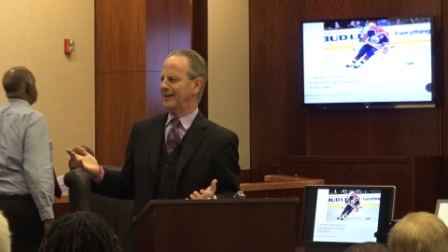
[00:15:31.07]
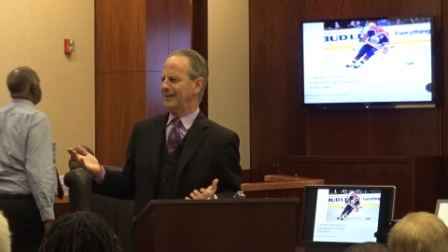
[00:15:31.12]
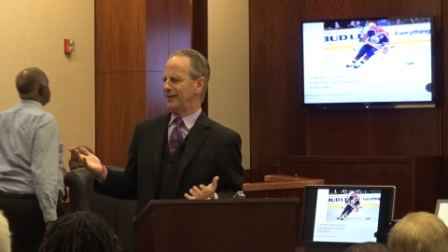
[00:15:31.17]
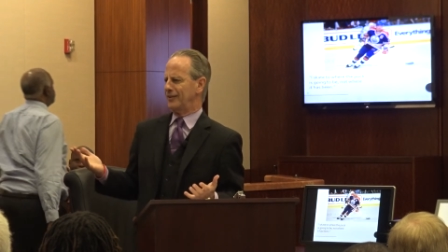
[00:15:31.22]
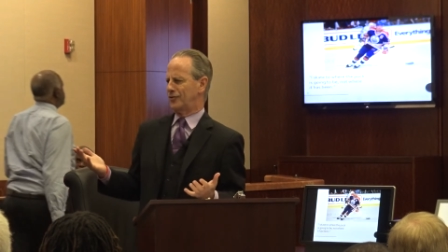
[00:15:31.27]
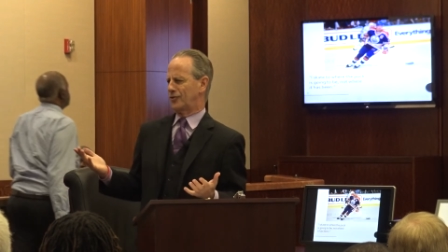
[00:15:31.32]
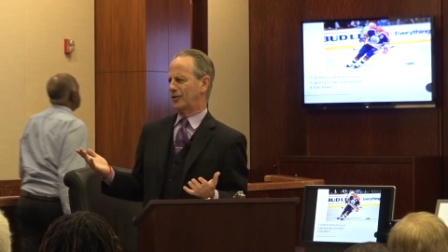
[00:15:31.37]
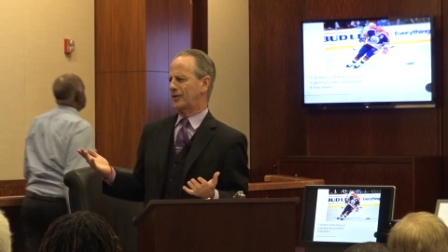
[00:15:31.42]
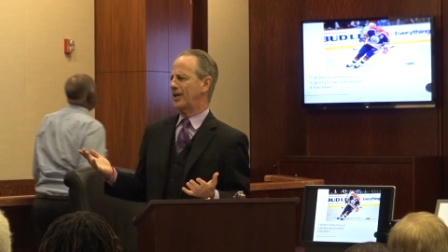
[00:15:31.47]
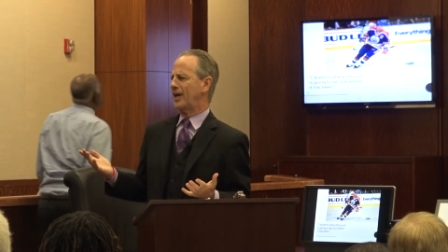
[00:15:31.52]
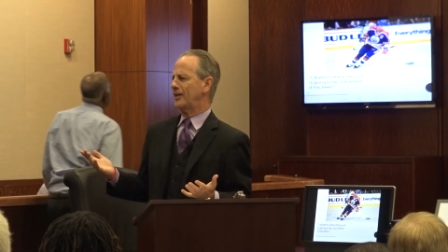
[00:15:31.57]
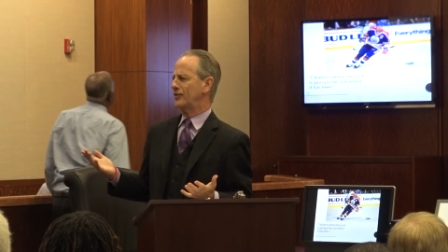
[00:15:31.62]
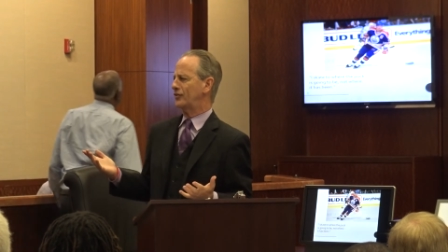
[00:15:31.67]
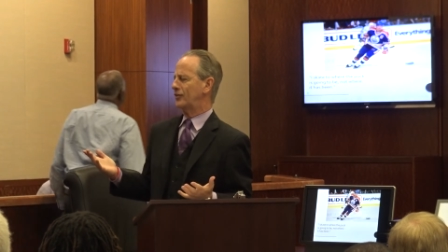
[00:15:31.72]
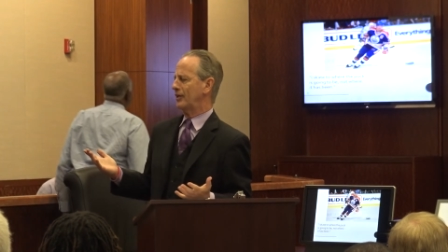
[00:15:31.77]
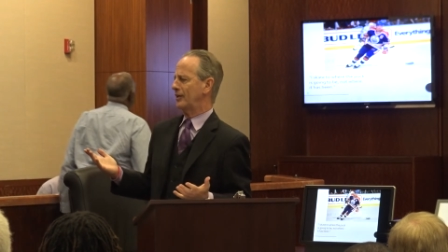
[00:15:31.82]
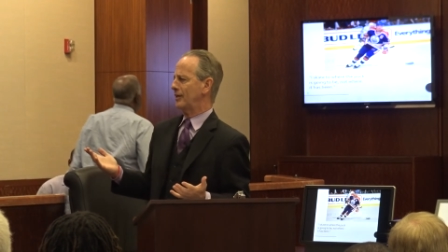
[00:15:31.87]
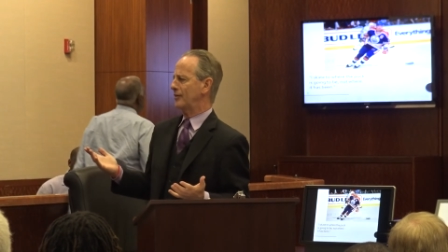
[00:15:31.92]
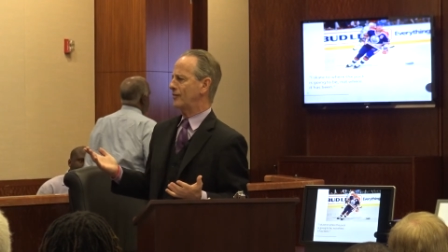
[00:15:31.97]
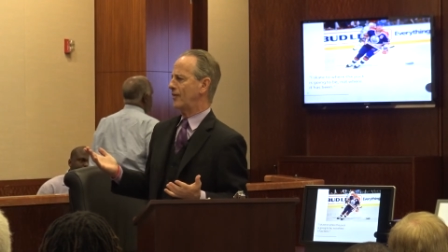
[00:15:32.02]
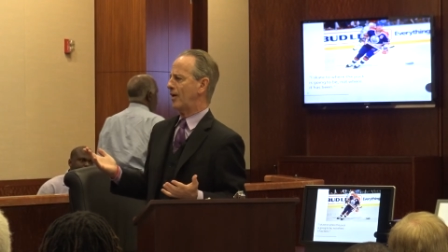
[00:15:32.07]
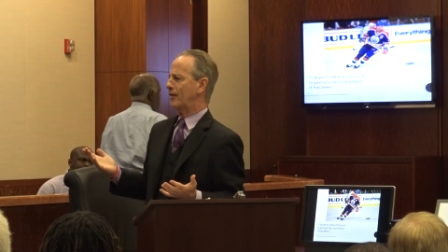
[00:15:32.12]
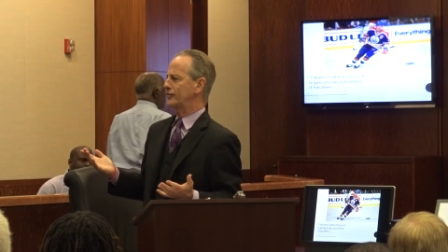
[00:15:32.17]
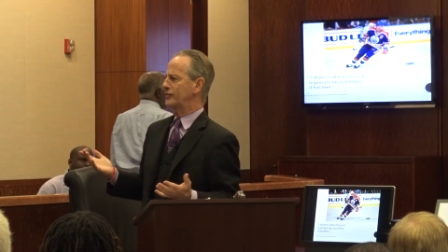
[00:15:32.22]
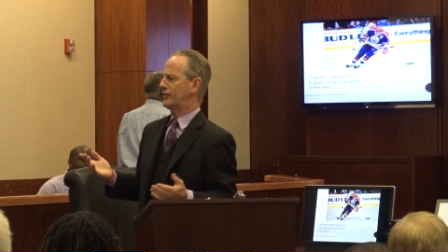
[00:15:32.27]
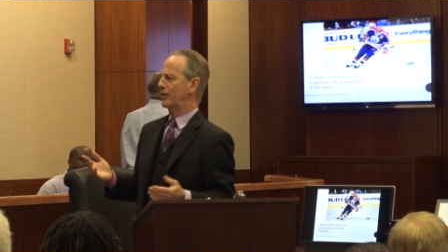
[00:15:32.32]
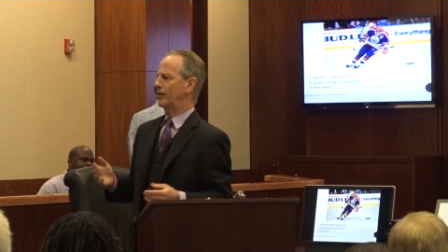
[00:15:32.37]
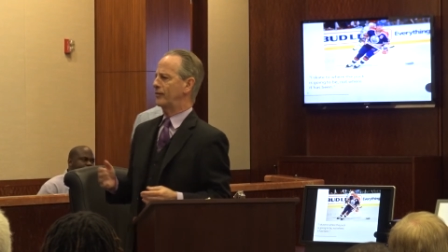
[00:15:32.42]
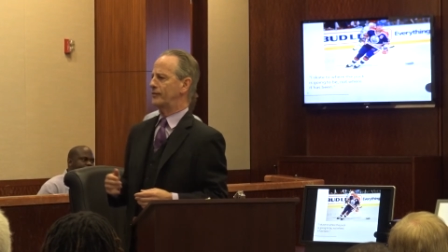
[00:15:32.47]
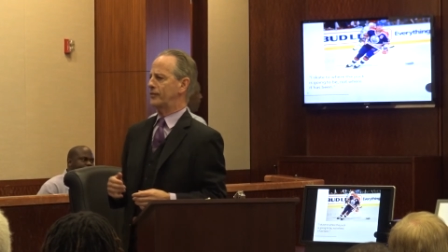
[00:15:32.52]
Is your case going to involve
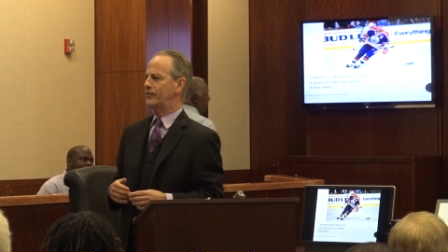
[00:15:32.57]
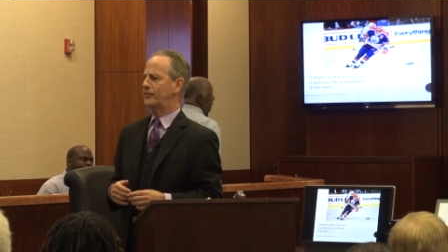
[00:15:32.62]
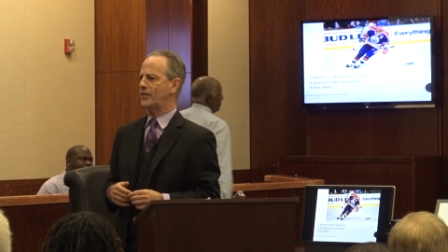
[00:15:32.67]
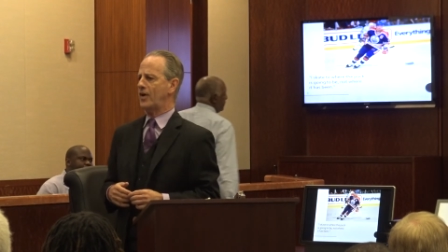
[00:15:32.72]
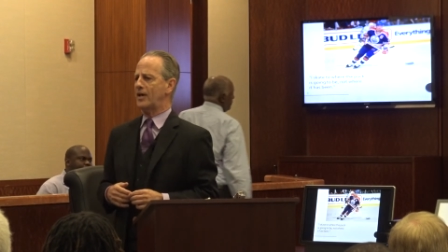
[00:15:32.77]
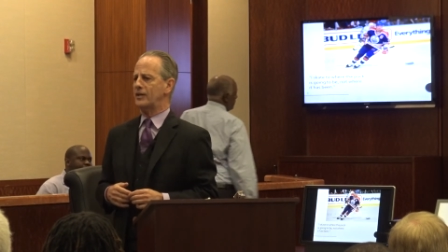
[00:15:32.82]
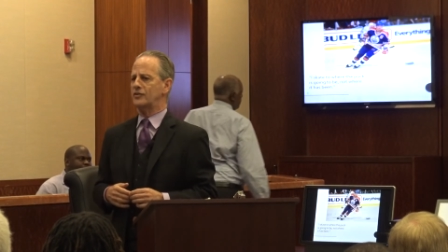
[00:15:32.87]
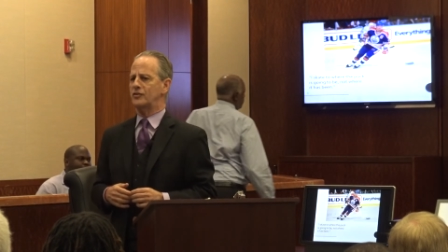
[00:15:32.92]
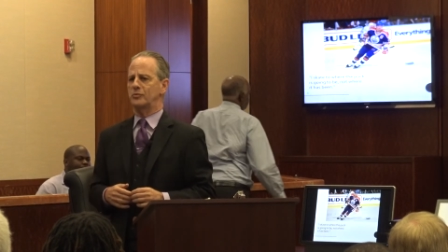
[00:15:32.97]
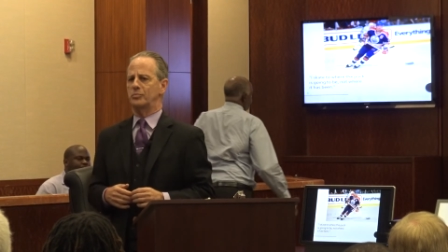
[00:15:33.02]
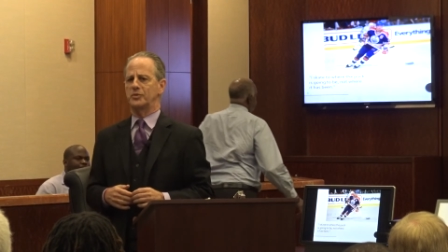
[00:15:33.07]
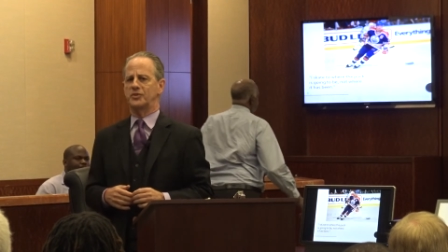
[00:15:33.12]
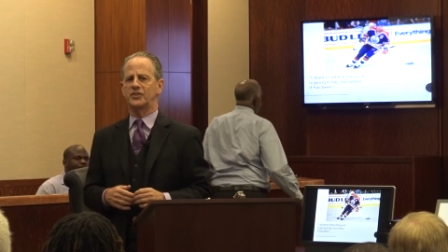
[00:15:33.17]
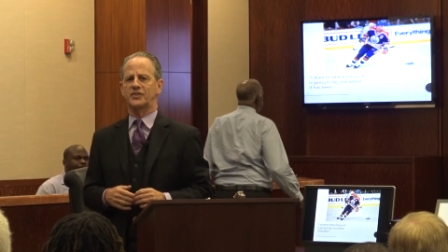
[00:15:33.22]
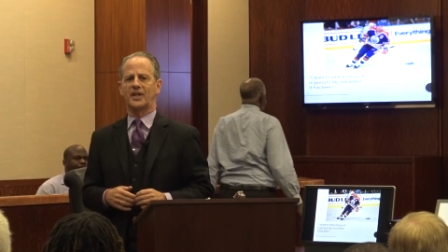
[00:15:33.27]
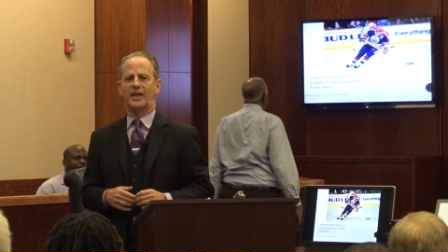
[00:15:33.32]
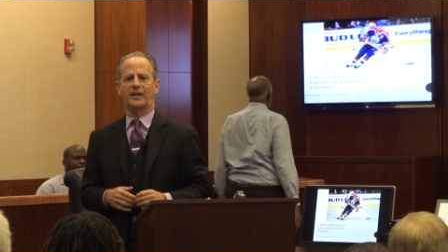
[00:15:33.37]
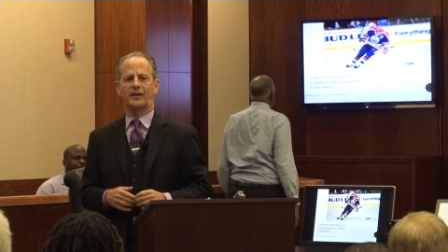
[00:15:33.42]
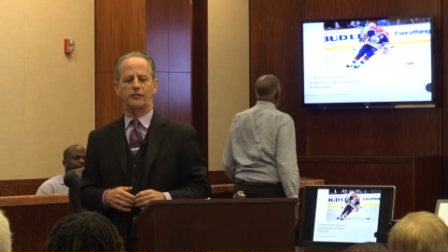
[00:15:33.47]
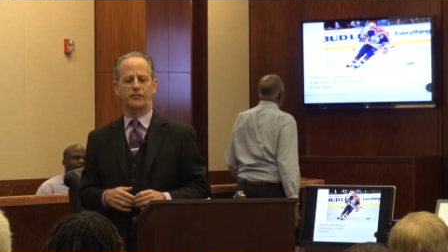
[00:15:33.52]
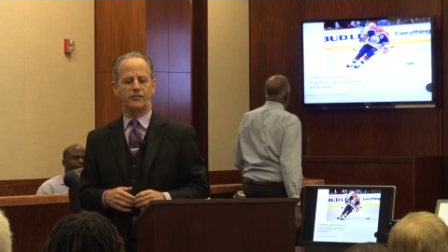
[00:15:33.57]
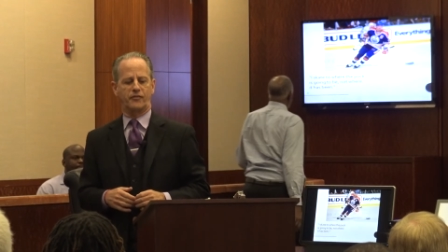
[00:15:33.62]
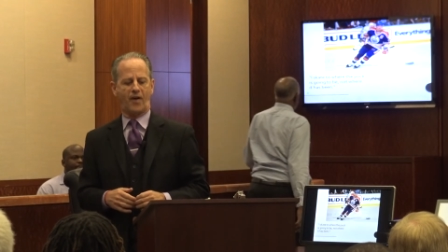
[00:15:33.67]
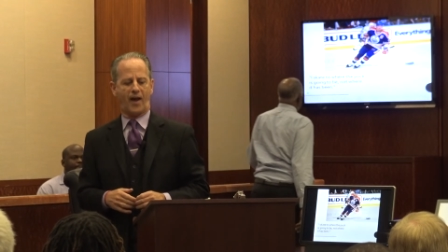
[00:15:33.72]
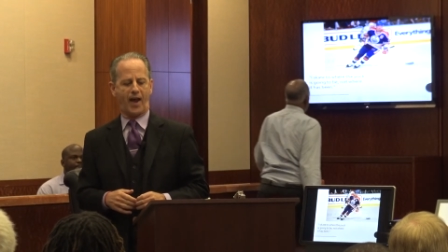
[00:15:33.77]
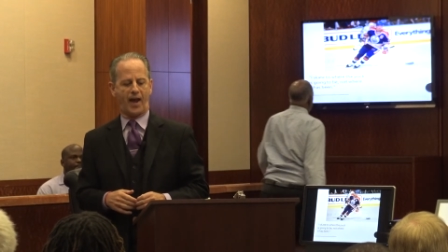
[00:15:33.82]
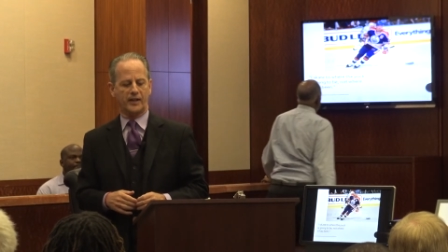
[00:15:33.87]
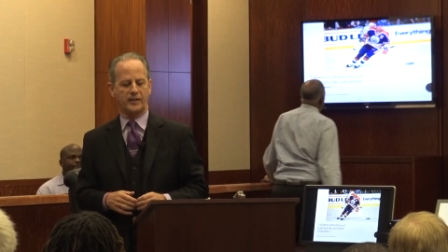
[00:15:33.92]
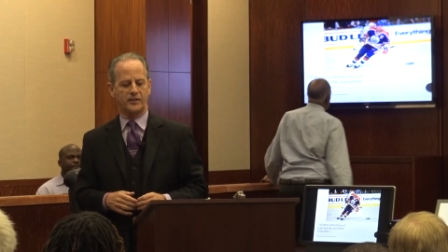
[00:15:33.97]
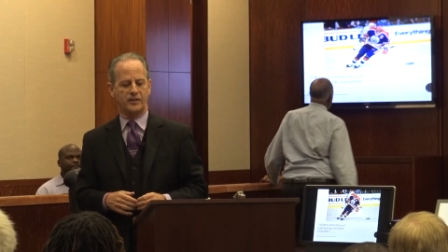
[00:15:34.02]
self-defense, mistake of
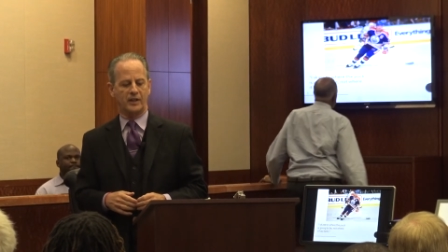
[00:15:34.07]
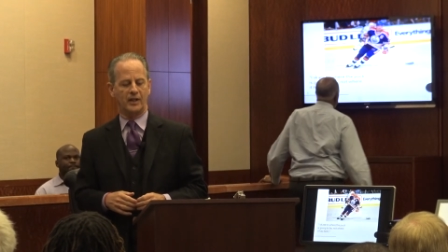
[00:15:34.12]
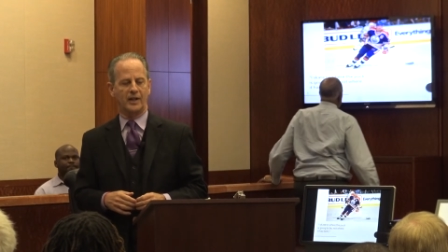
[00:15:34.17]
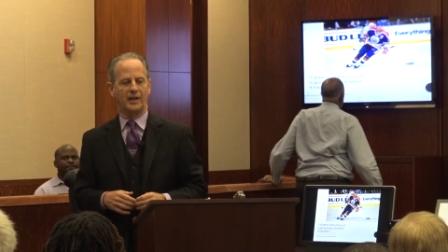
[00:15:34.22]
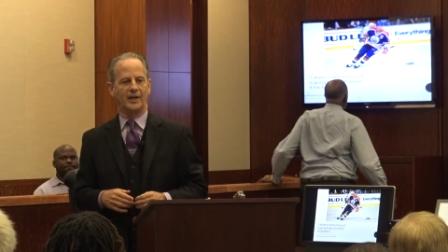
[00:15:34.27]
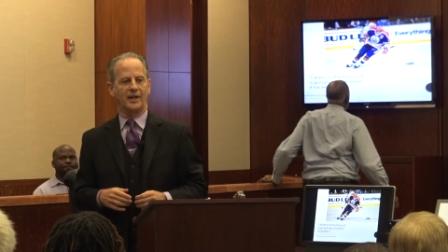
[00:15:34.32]
fact?